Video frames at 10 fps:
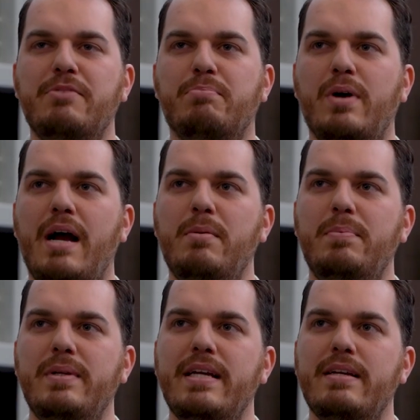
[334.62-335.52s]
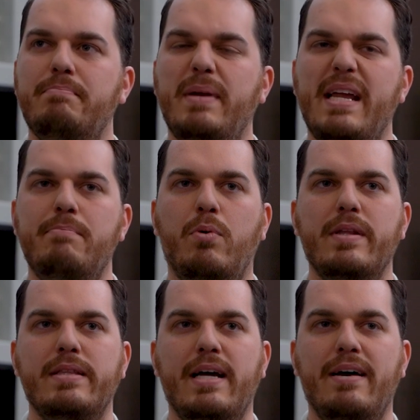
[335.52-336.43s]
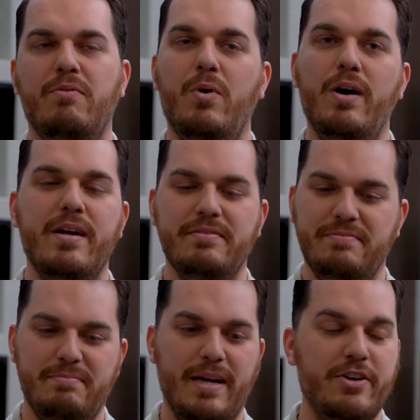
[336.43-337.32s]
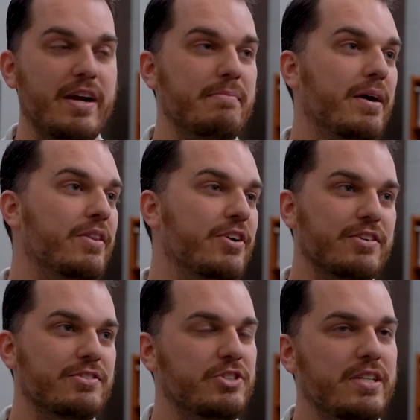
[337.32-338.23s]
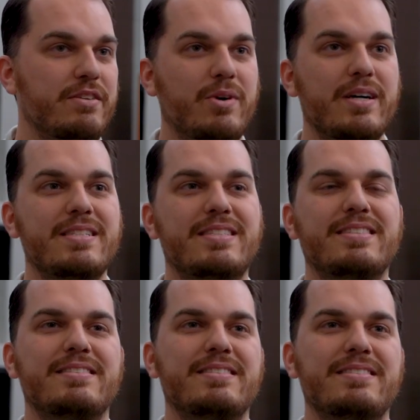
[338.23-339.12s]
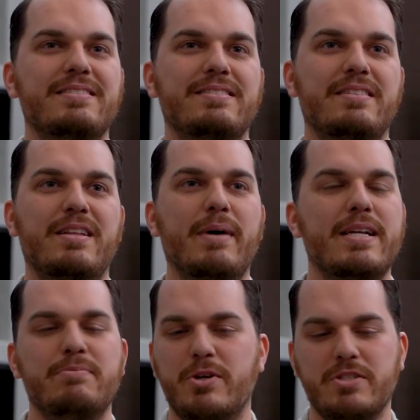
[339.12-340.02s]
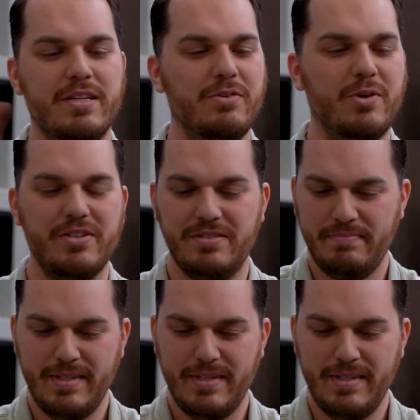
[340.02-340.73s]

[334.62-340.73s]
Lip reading: could probably pinpoint that. One, my grandmother, she was the best person in the world,